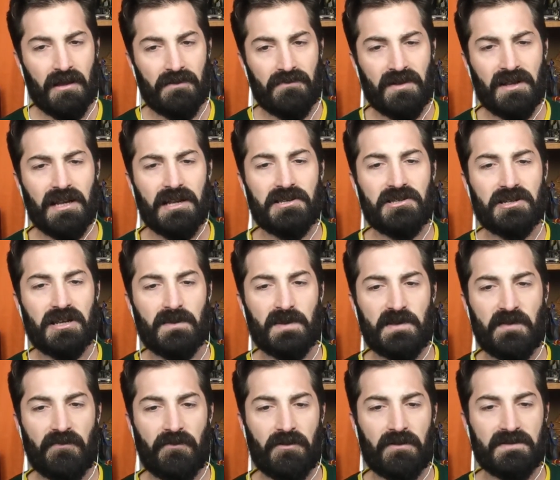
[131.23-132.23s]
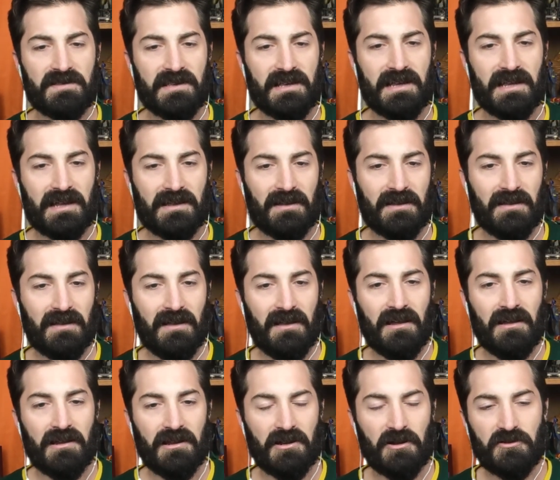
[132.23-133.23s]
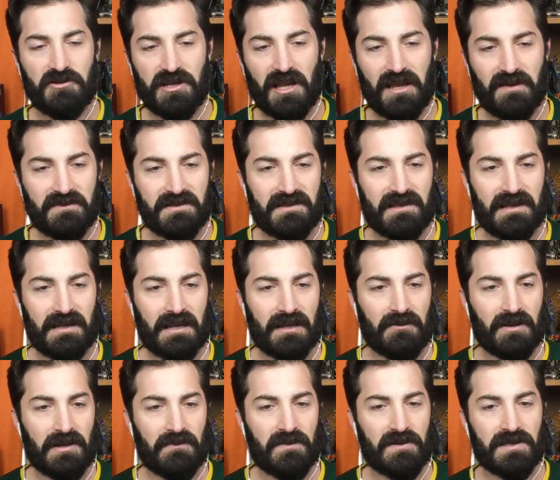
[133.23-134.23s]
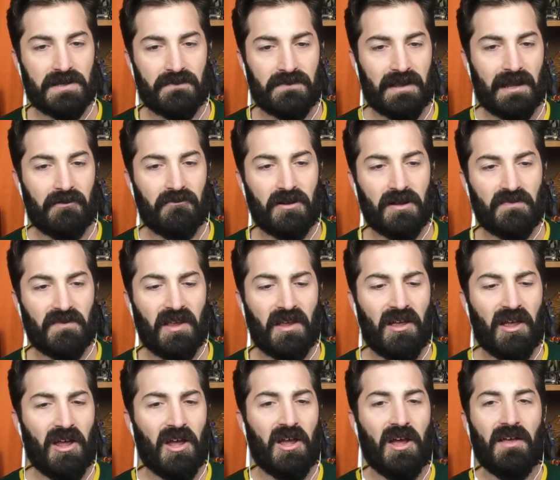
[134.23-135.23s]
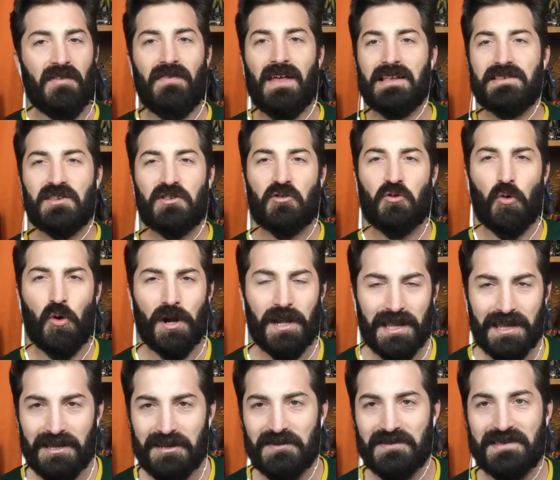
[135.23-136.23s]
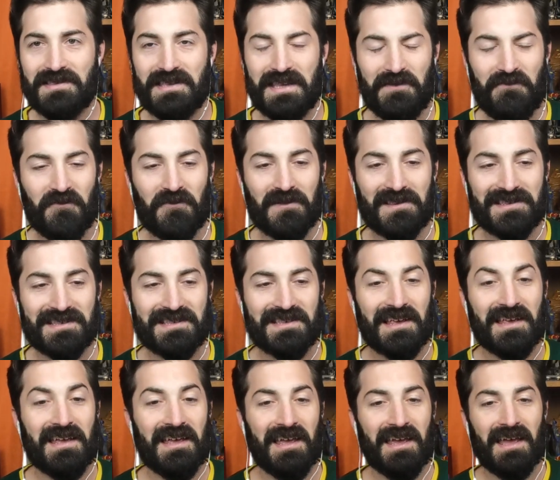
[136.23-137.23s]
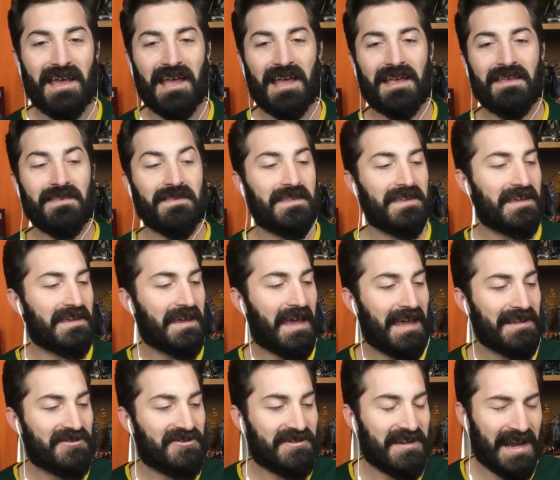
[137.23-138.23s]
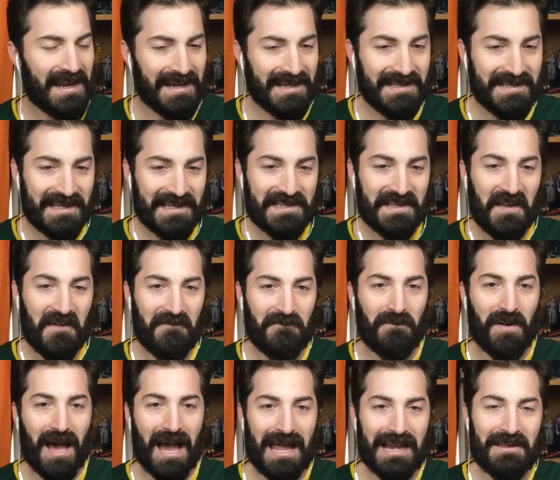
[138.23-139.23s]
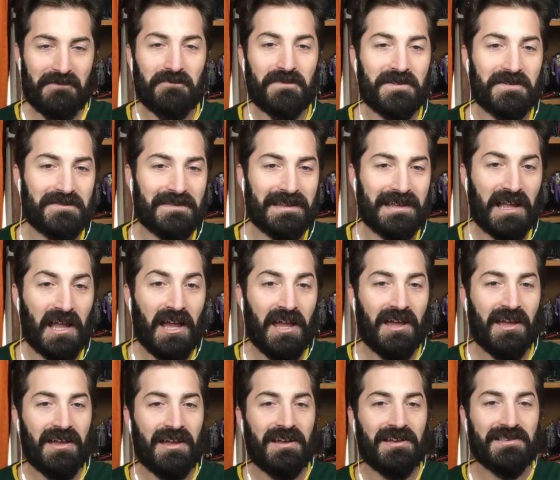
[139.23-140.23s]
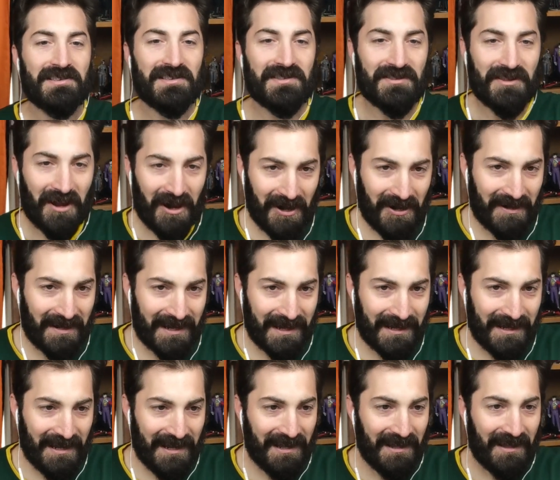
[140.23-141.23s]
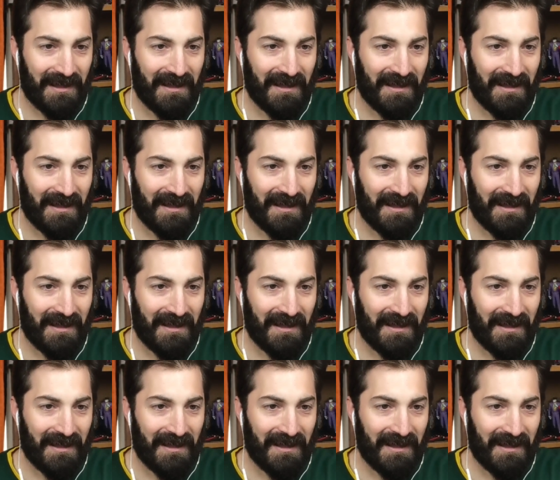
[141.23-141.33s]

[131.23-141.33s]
then he jumps from saying, James Dean, he wasn't even that ripped. That's 20 years difference. And the genesis of bodybuilding started